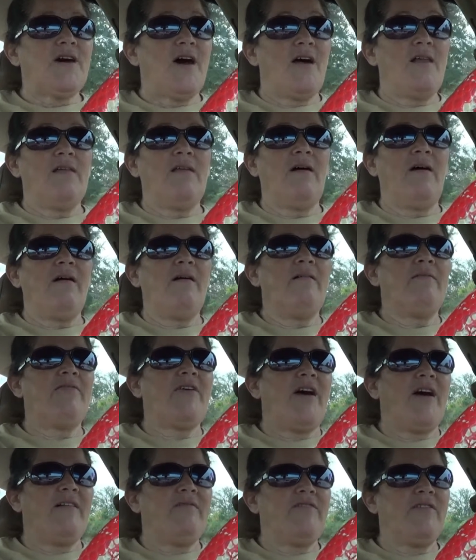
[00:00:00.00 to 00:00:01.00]
I
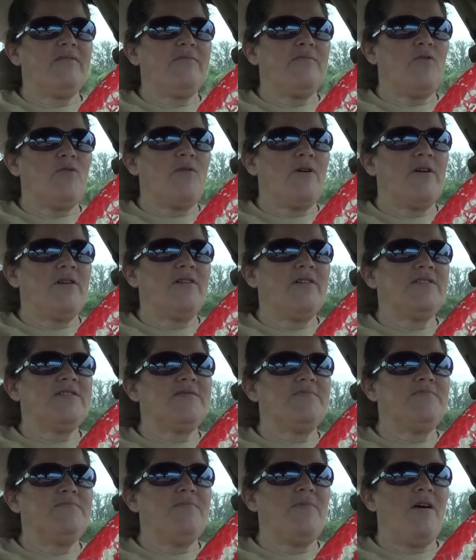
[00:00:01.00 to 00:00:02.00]
love that Filmora.
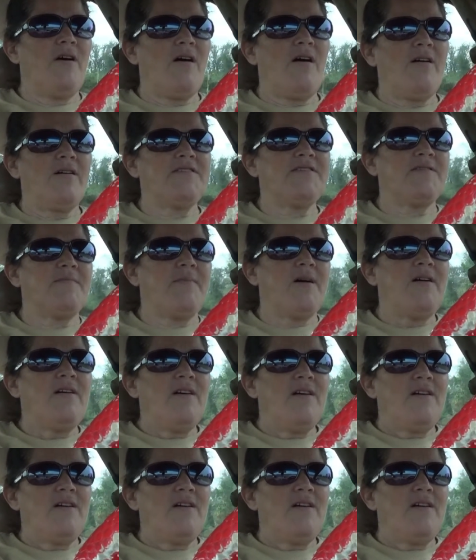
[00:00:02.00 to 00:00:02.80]
It's awesome.